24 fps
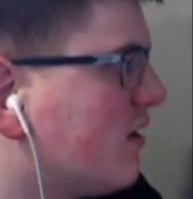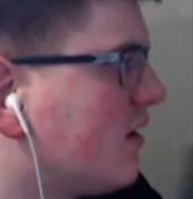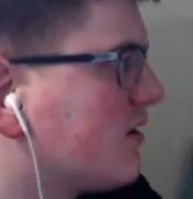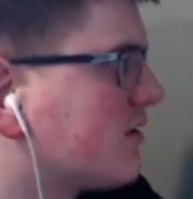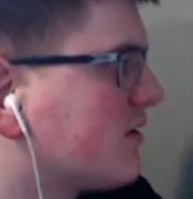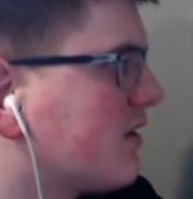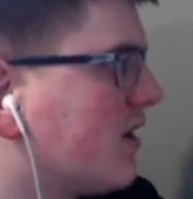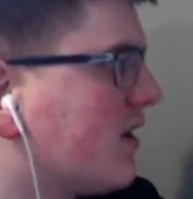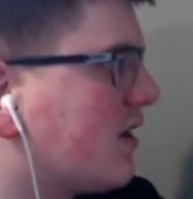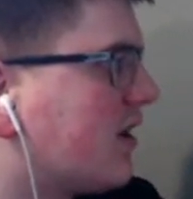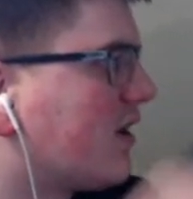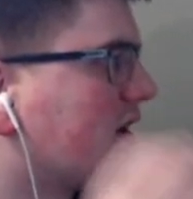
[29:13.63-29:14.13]

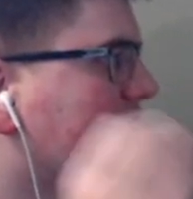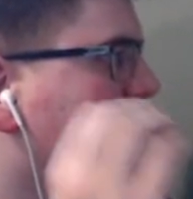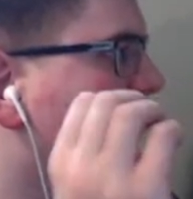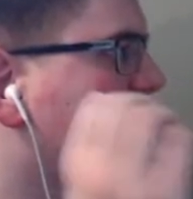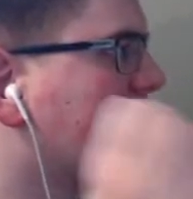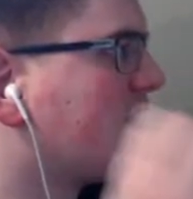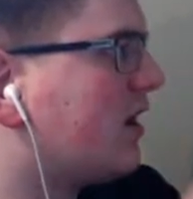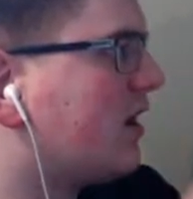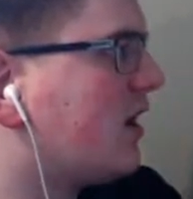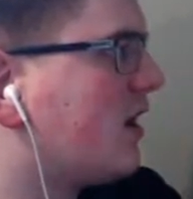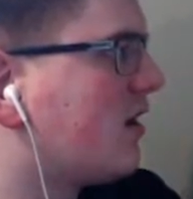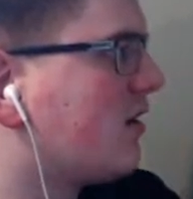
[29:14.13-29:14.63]
like
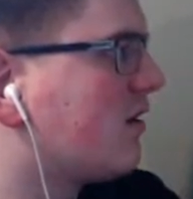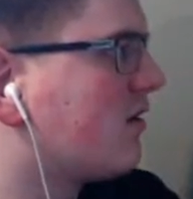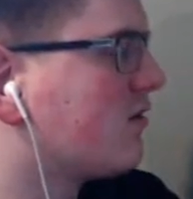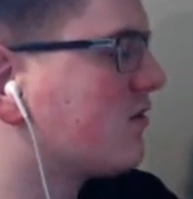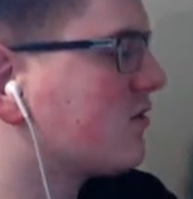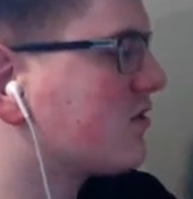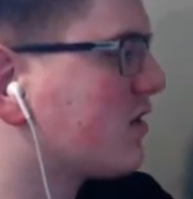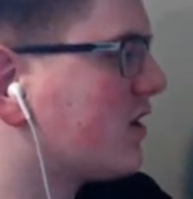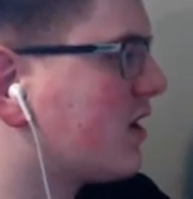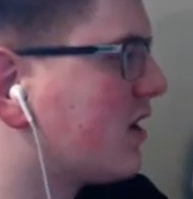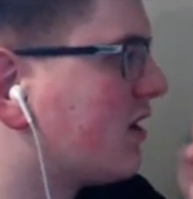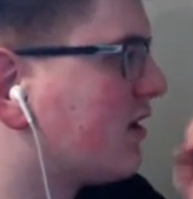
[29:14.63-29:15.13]

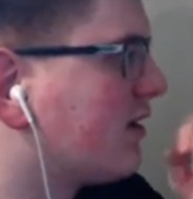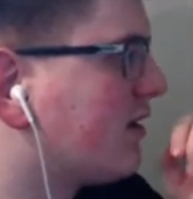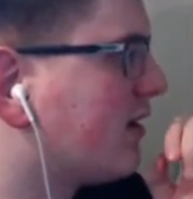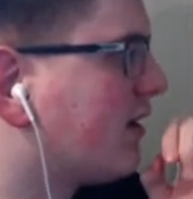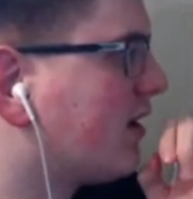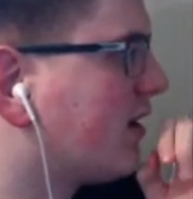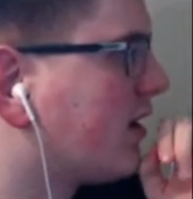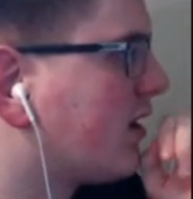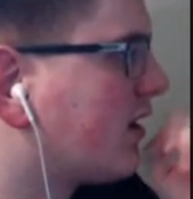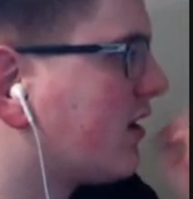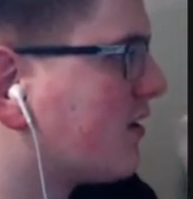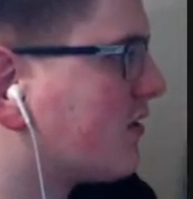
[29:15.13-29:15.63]
nairs and
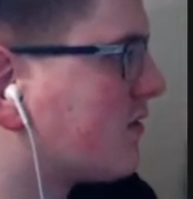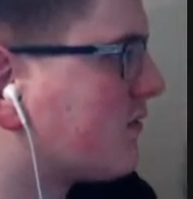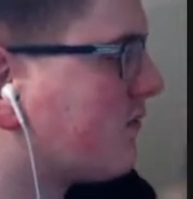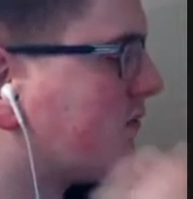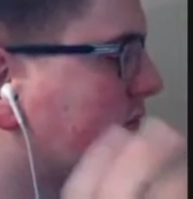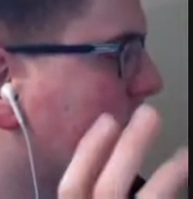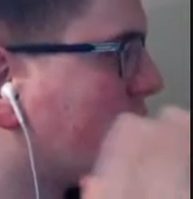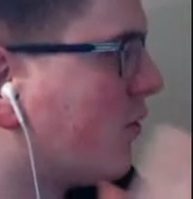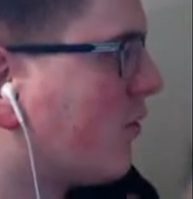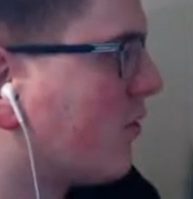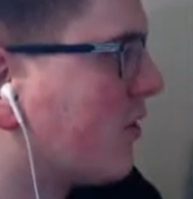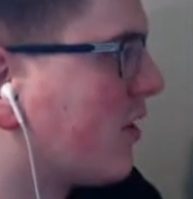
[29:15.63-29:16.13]
like his
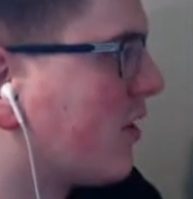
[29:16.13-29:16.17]
forward